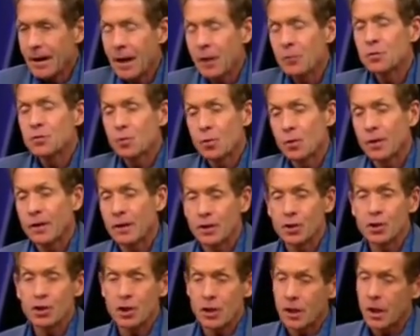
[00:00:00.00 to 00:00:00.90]
Yeah, I was working
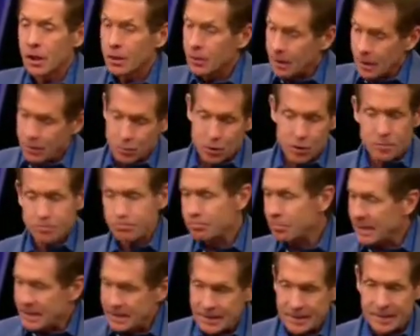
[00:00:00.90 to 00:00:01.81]
in Chicago, and I'm just
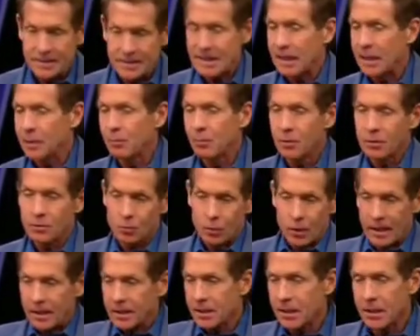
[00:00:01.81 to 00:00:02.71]
beating the table,
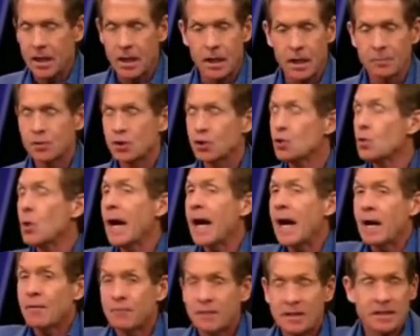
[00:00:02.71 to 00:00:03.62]
writing columns. You
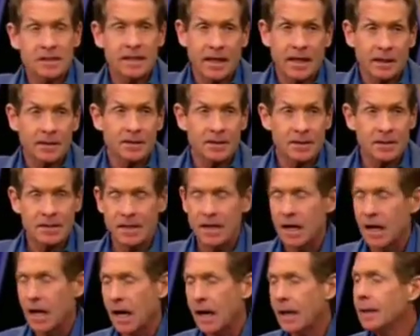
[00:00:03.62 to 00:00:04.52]
have to take this
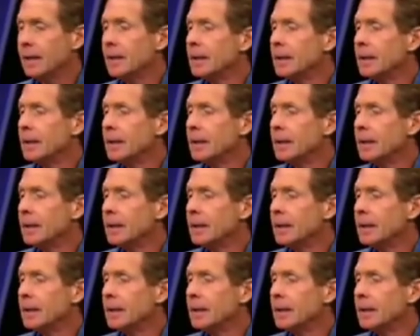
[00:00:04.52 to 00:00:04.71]
guy.